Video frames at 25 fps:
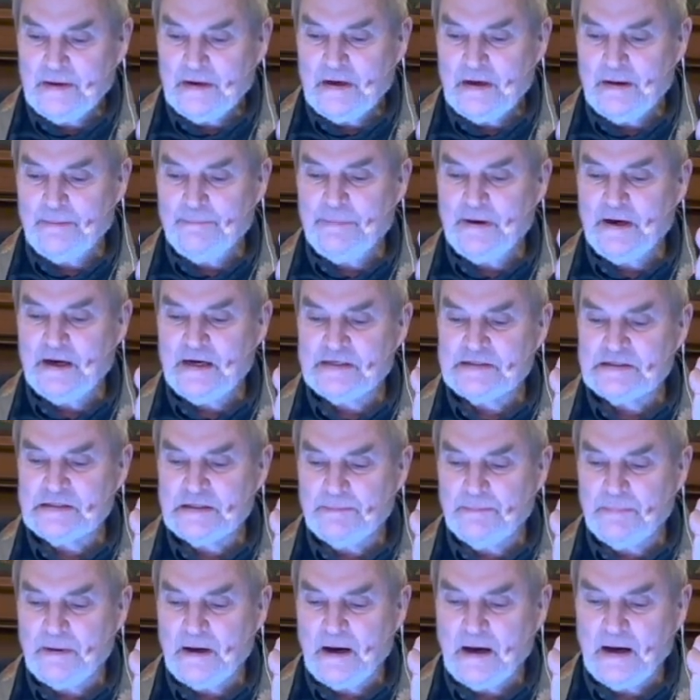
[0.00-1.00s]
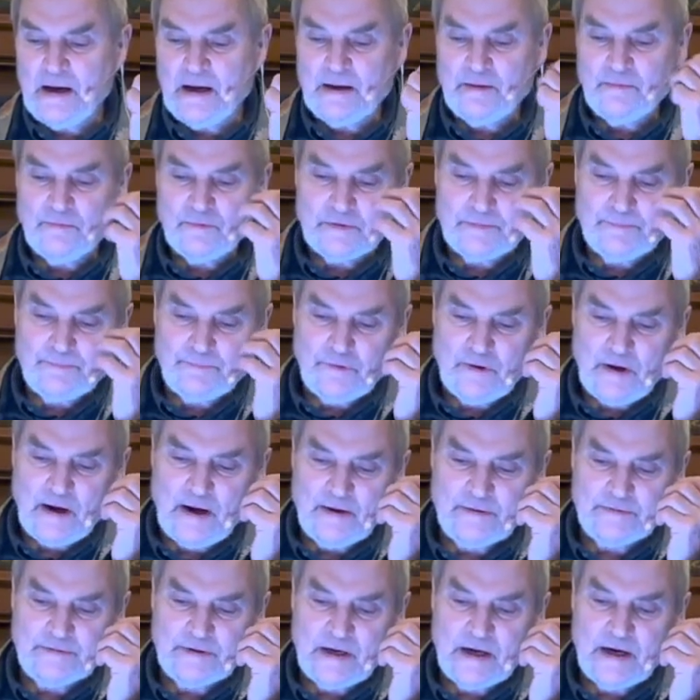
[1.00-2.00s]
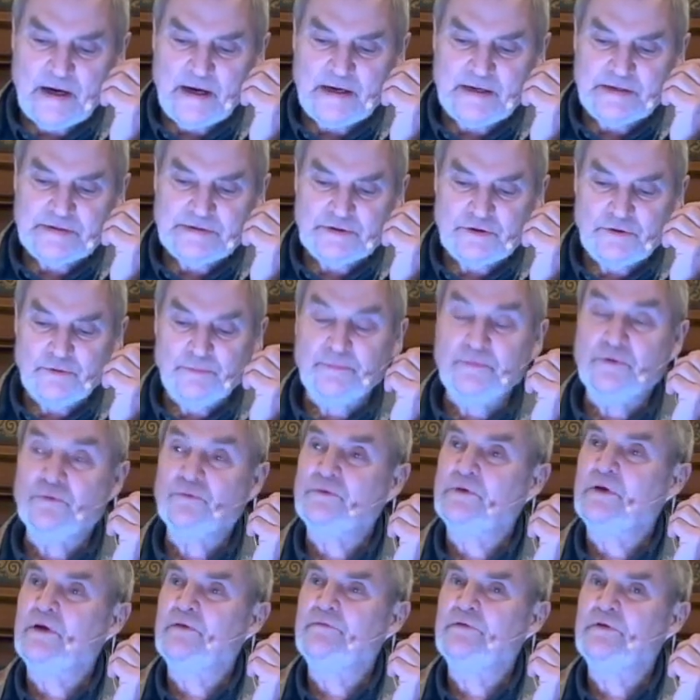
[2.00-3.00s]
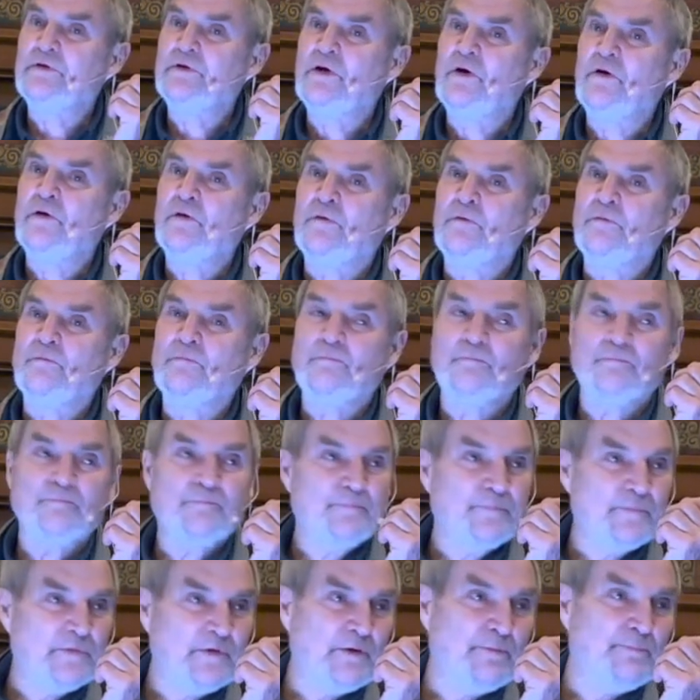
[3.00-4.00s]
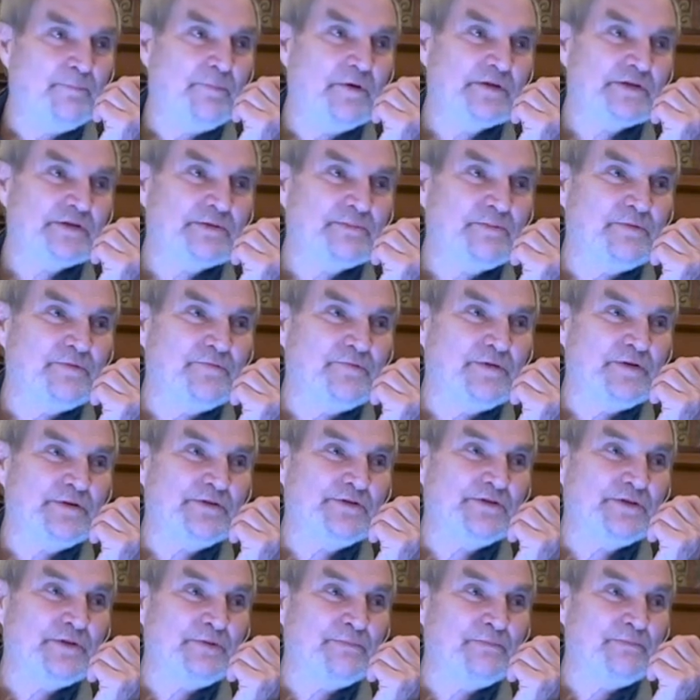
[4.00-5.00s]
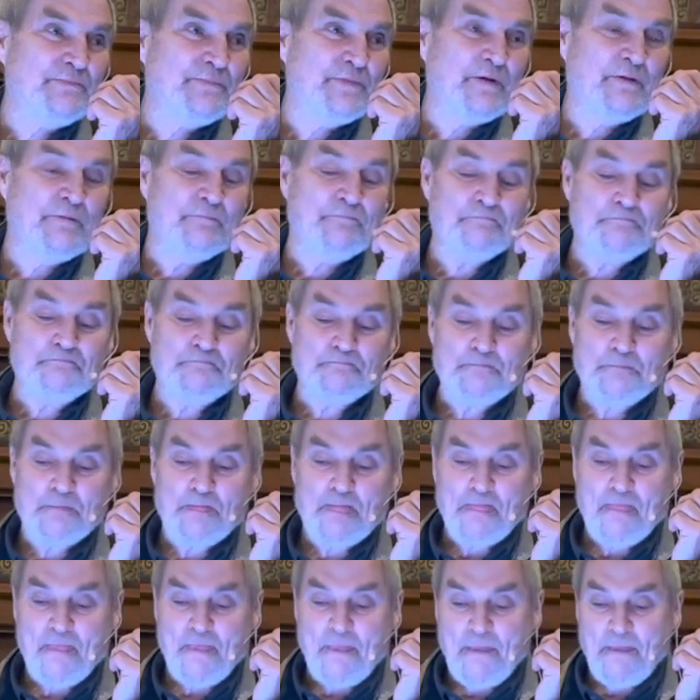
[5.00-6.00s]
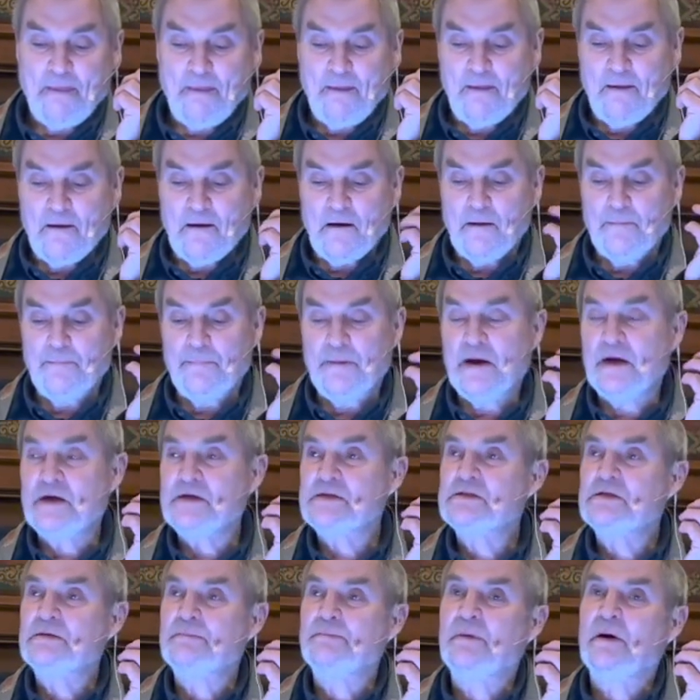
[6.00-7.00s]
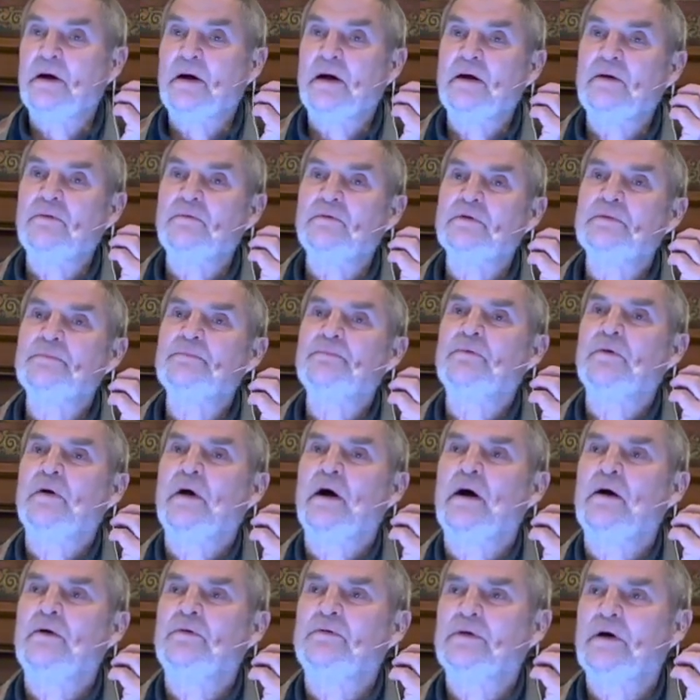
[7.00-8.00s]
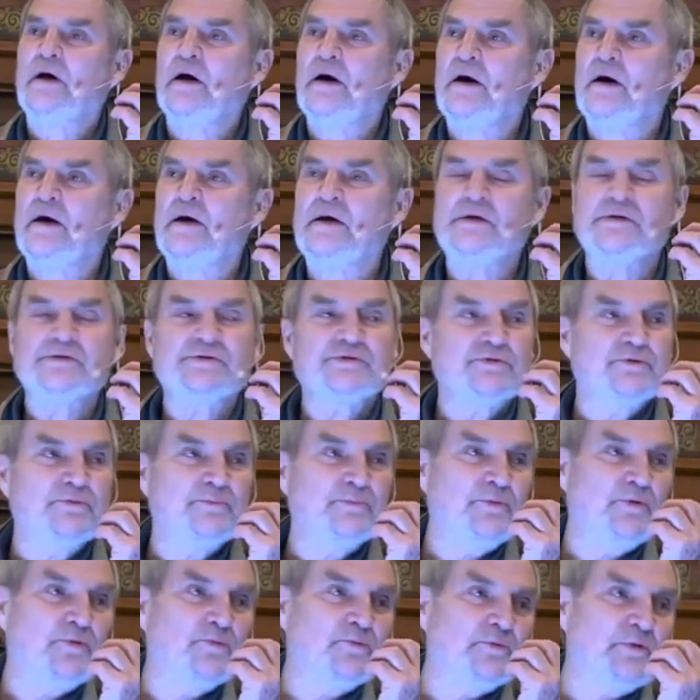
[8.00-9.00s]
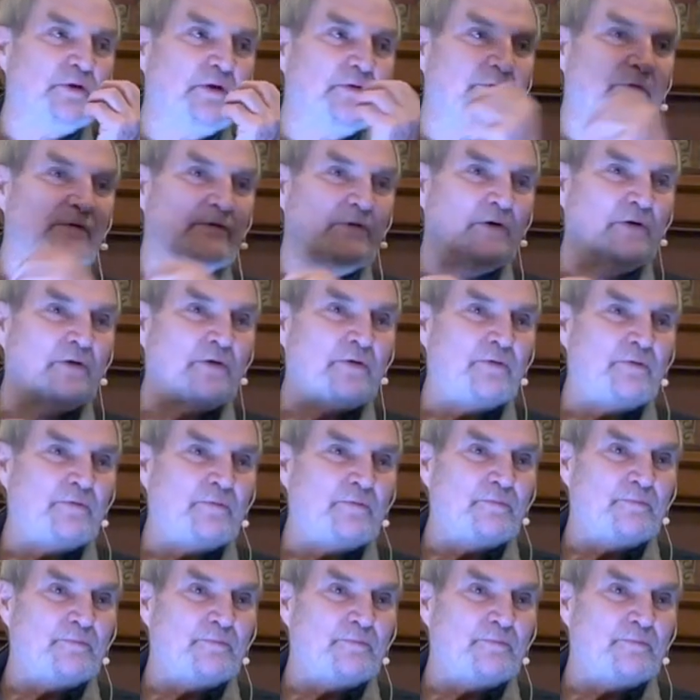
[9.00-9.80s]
a passerby with proud eyes whom you'll never know, an impossible friendship, you know. A passerby with proud eyes whom you'll never know.